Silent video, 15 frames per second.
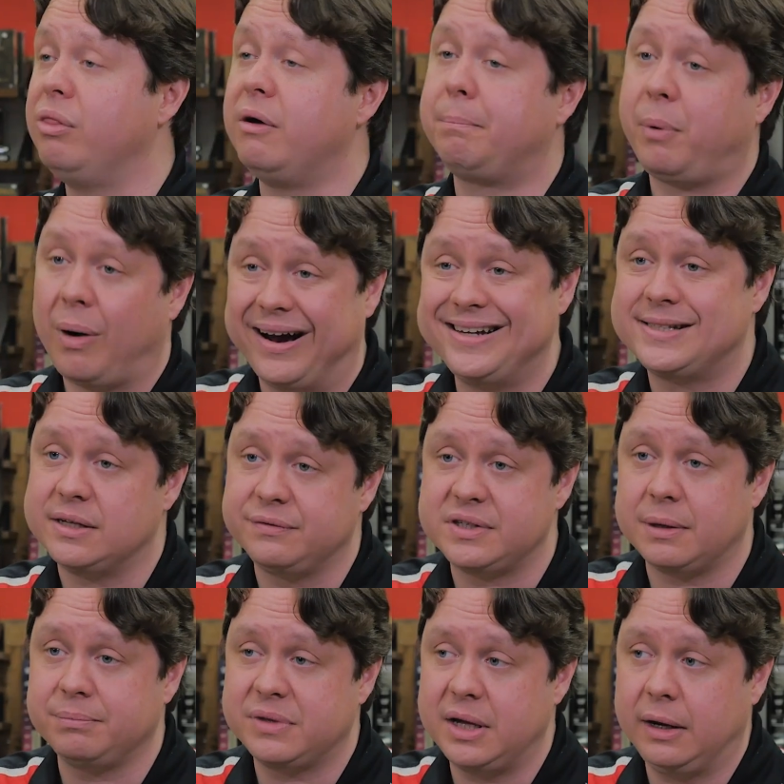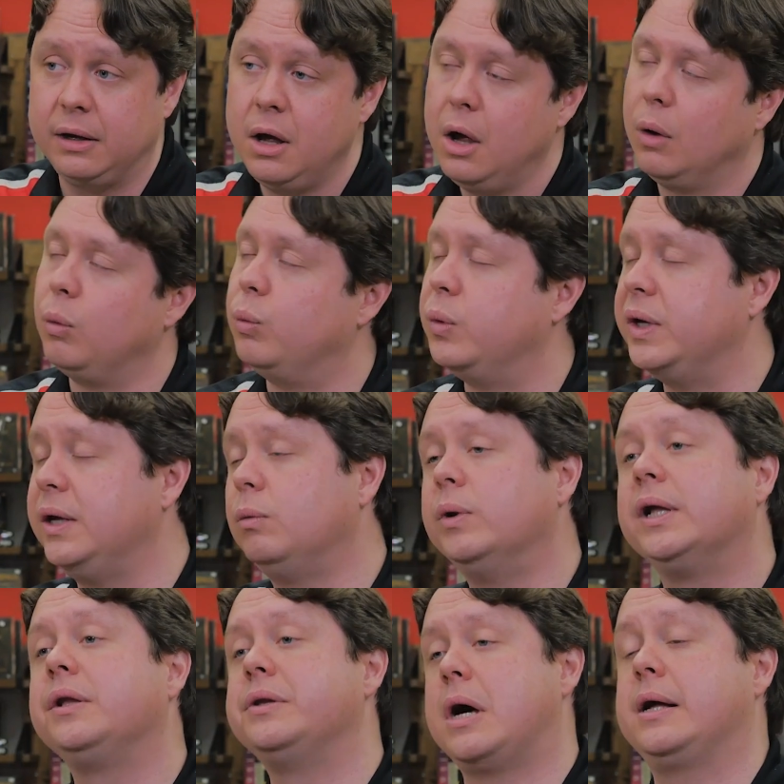the price of something, we
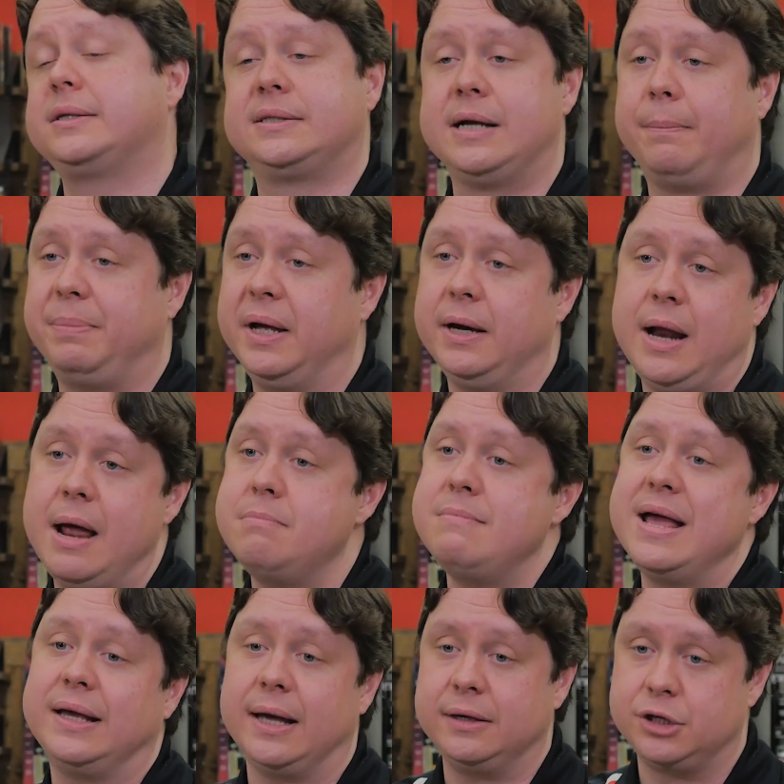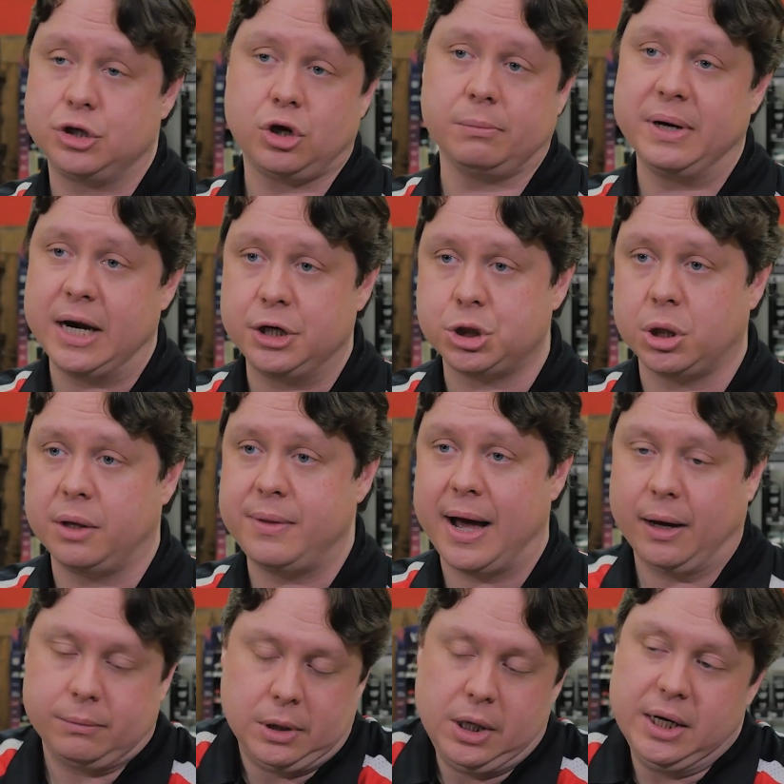will not step in and make a determination on that.